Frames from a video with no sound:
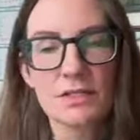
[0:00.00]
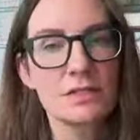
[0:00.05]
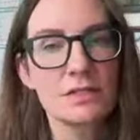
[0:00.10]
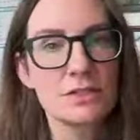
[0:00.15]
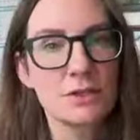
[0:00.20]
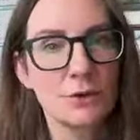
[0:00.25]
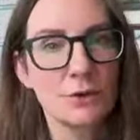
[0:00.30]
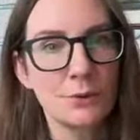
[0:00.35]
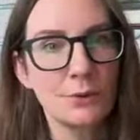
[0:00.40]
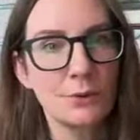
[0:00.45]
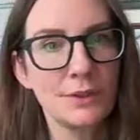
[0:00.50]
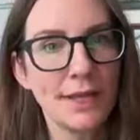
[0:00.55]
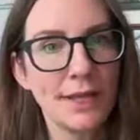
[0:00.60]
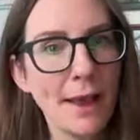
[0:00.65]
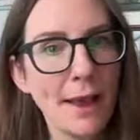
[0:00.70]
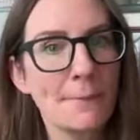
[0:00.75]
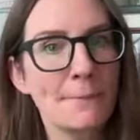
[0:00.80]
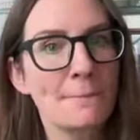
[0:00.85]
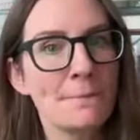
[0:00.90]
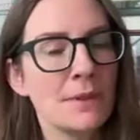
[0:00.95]
So
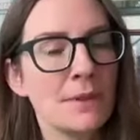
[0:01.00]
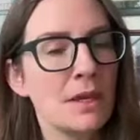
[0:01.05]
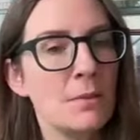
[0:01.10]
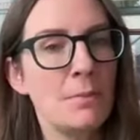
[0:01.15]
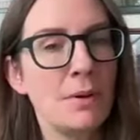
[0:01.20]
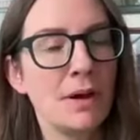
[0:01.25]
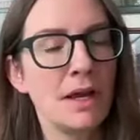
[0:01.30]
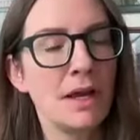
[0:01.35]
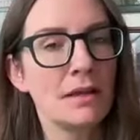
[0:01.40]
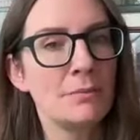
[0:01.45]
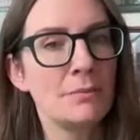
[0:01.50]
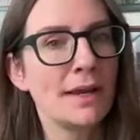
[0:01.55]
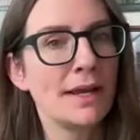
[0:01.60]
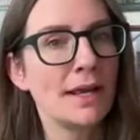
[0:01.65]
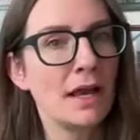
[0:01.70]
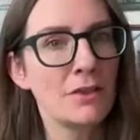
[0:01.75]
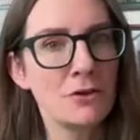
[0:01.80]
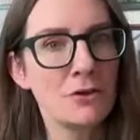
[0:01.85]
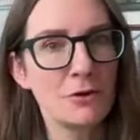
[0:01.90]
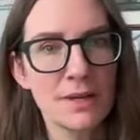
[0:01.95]
yeah, but
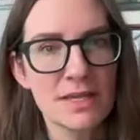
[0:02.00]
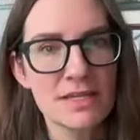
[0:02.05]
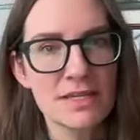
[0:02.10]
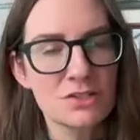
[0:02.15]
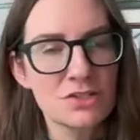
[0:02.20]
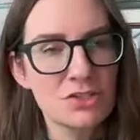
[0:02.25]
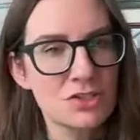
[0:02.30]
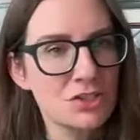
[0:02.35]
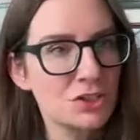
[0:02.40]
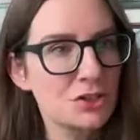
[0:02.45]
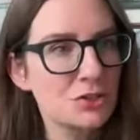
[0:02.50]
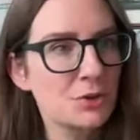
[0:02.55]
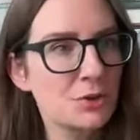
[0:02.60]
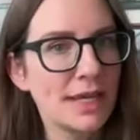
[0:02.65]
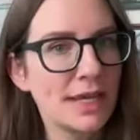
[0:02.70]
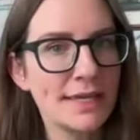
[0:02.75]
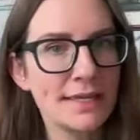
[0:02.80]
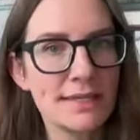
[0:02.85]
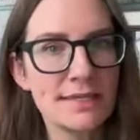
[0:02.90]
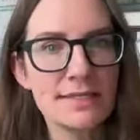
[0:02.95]
my other message to you
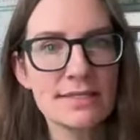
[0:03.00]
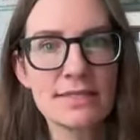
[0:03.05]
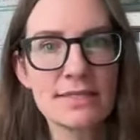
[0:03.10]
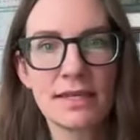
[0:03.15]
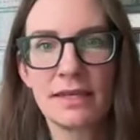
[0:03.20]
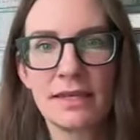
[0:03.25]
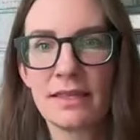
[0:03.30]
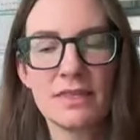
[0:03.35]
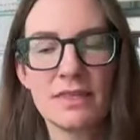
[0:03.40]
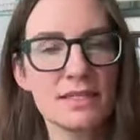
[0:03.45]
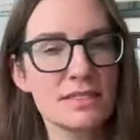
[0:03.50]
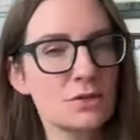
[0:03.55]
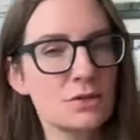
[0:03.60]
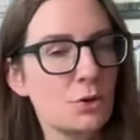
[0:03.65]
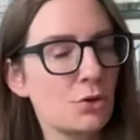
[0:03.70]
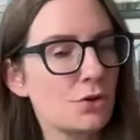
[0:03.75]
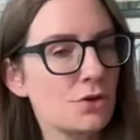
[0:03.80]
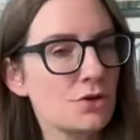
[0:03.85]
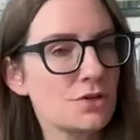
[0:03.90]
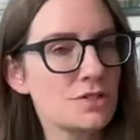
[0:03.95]
is this
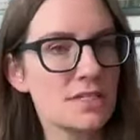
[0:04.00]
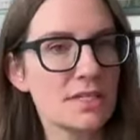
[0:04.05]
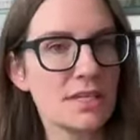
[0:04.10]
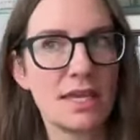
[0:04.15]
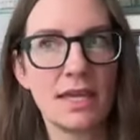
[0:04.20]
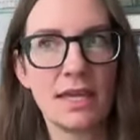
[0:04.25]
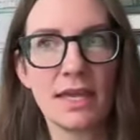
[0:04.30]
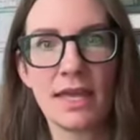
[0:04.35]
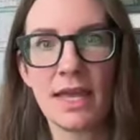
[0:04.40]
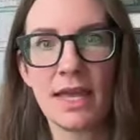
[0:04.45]
course